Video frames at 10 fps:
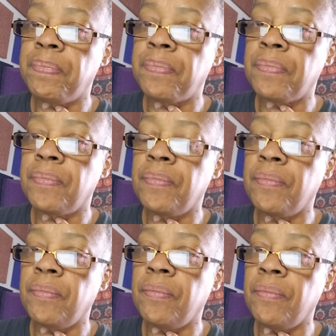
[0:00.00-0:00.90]

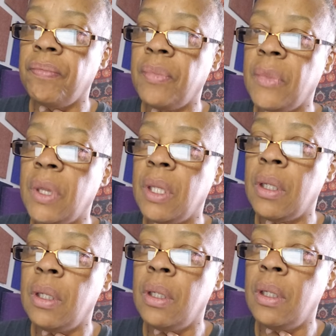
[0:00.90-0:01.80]

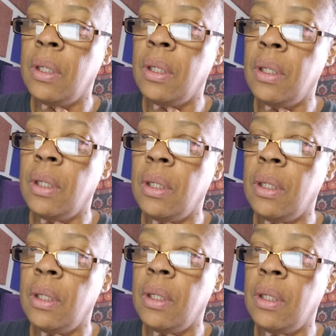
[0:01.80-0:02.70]

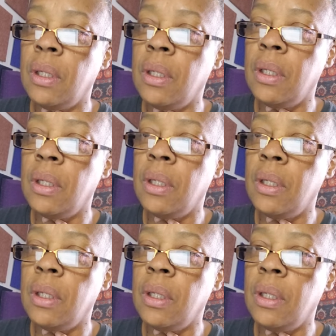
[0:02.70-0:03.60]

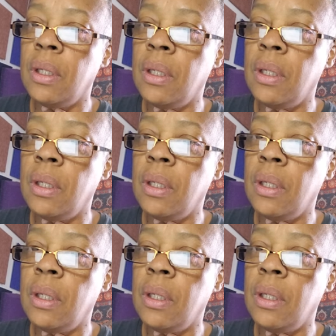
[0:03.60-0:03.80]
(no one is talking)